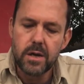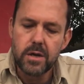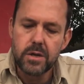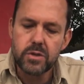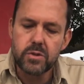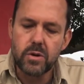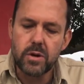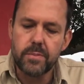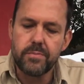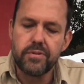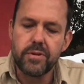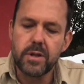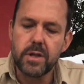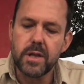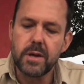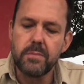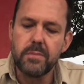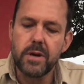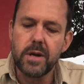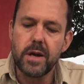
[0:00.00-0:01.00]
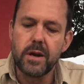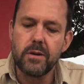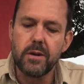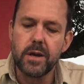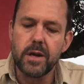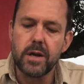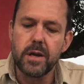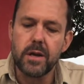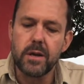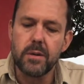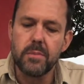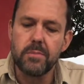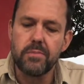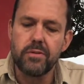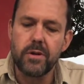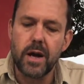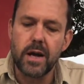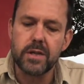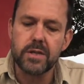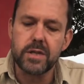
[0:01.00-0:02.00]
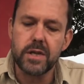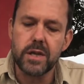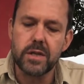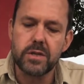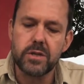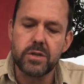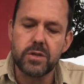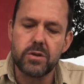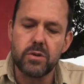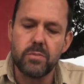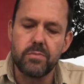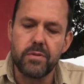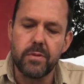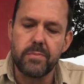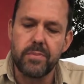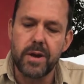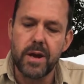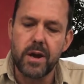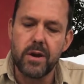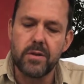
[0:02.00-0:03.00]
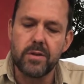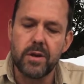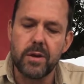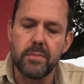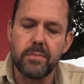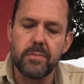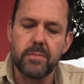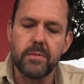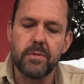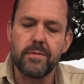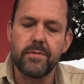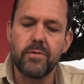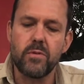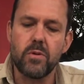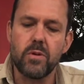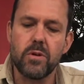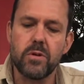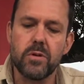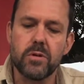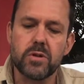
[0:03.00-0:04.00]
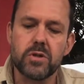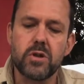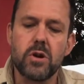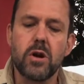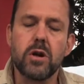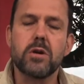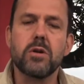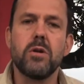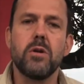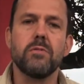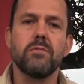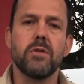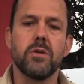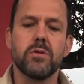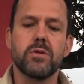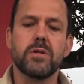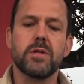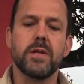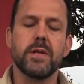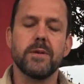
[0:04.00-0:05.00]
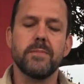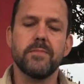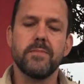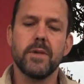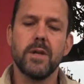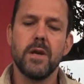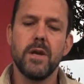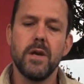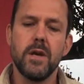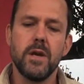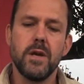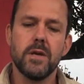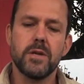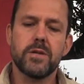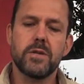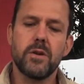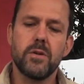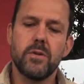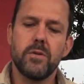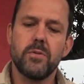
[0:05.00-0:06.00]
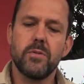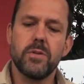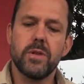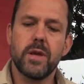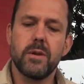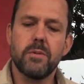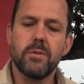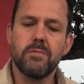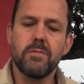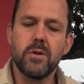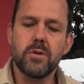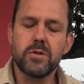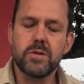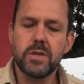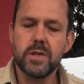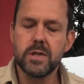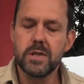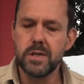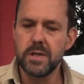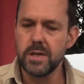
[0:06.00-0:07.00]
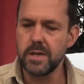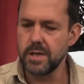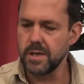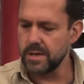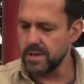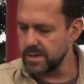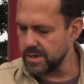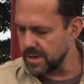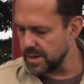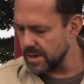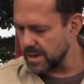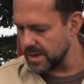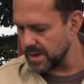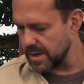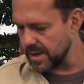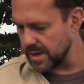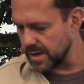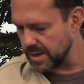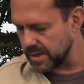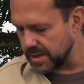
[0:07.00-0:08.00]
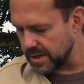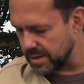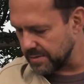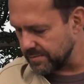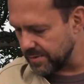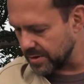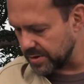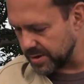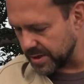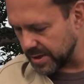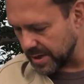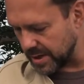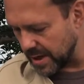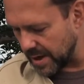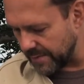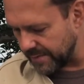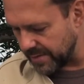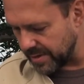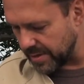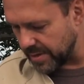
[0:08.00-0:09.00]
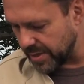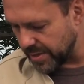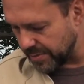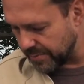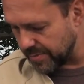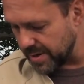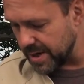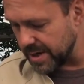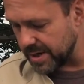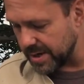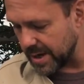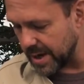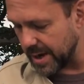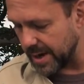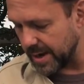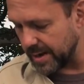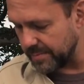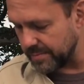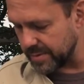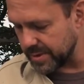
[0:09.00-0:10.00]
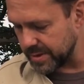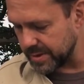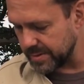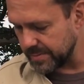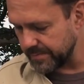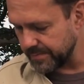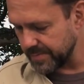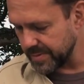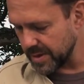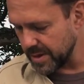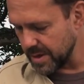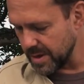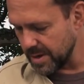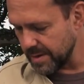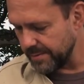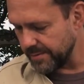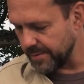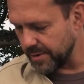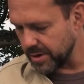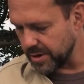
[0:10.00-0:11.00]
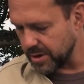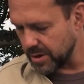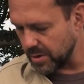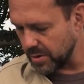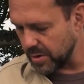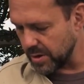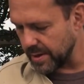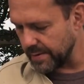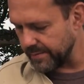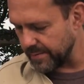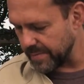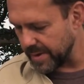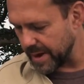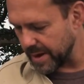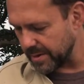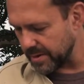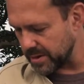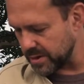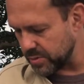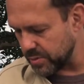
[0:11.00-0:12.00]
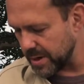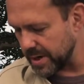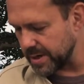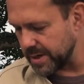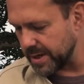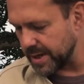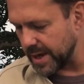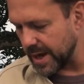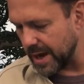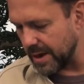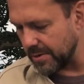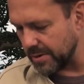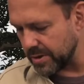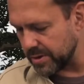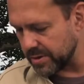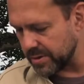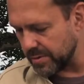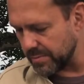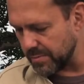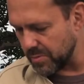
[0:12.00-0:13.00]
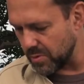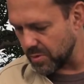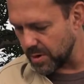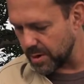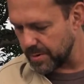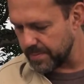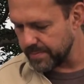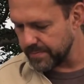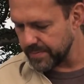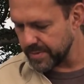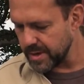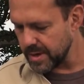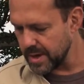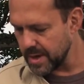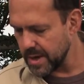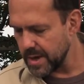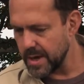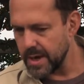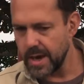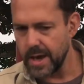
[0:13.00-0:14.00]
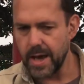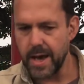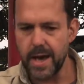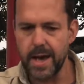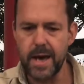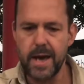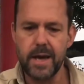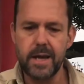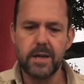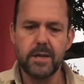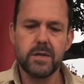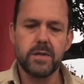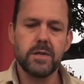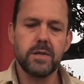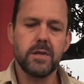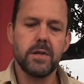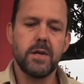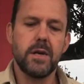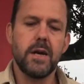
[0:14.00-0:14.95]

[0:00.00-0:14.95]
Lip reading: sort of preliminary process to prepare them for charcoal roasting. So they were roasted in a tea roasting oven 3 times for a total of about 20 hours or more. And